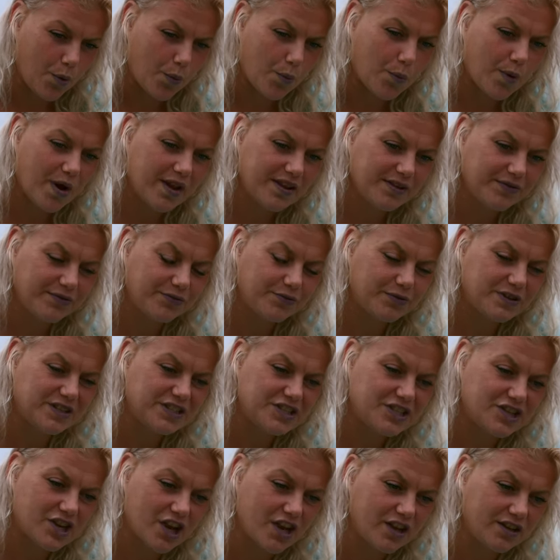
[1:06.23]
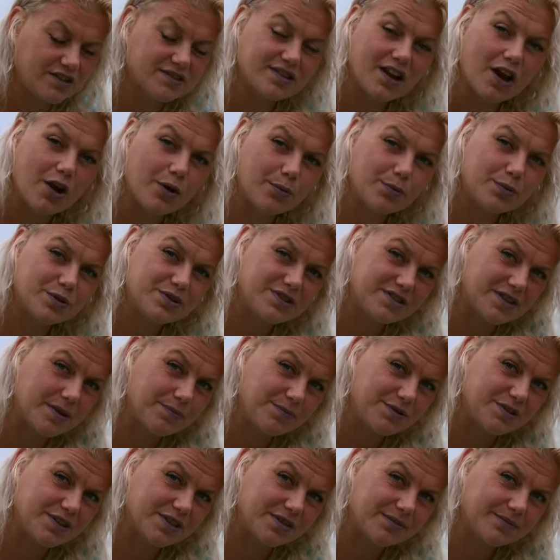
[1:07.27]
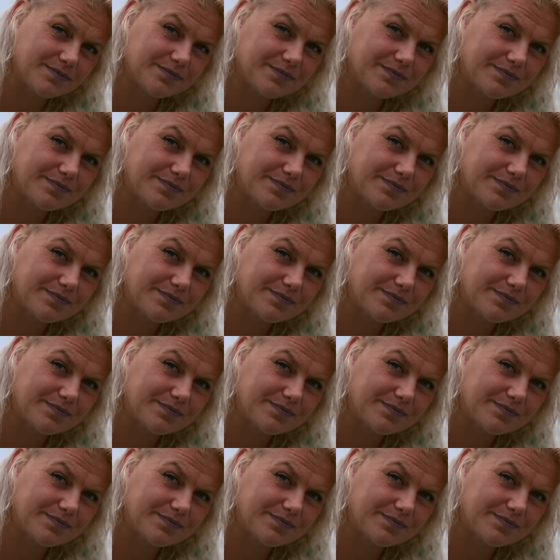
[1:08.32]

what if we change our perception?